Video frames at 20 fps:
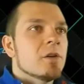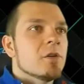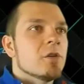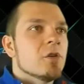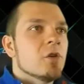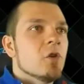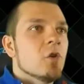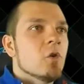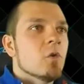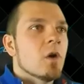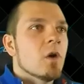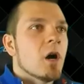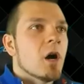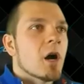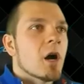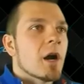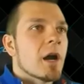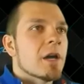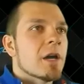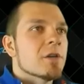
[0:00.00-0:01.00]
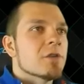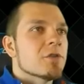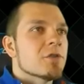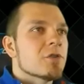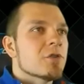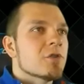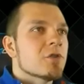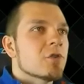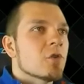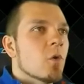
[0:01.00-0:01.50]
You are a
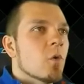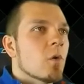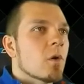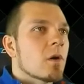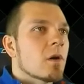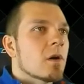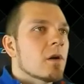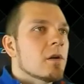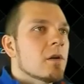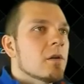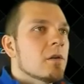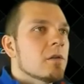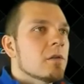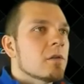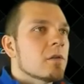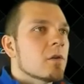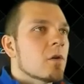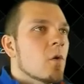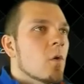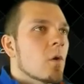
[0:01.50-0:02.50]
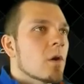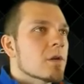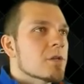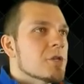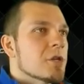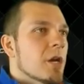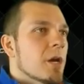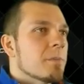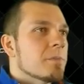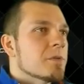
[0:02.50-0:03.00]
sword. Core
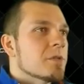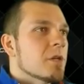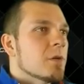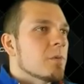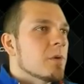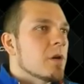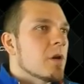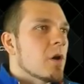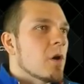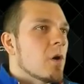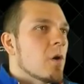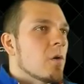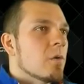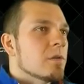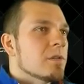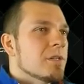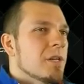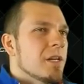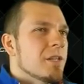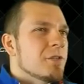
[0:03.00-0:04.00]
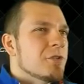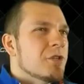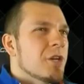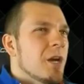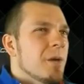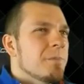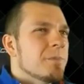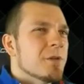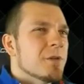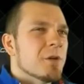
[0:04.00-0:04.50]
chips. Here we go. Tin
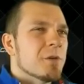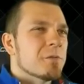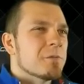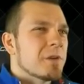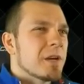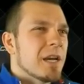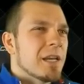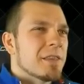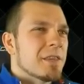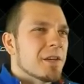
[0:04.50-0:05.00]
chip. Dude, forget